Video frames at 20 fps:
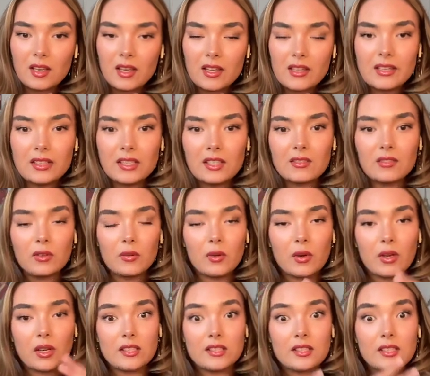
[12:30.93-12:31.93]
And then even
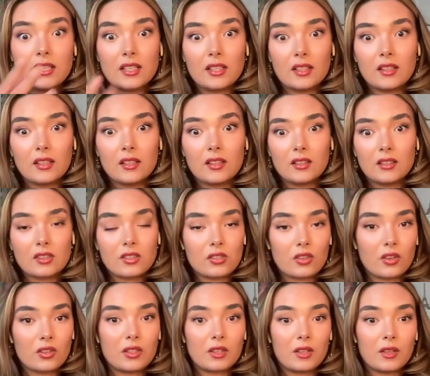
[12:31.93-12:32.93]
when I did
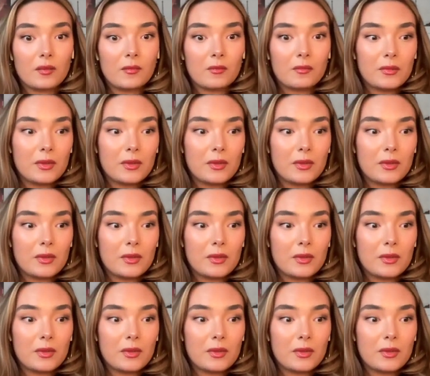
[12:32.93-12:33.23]
start to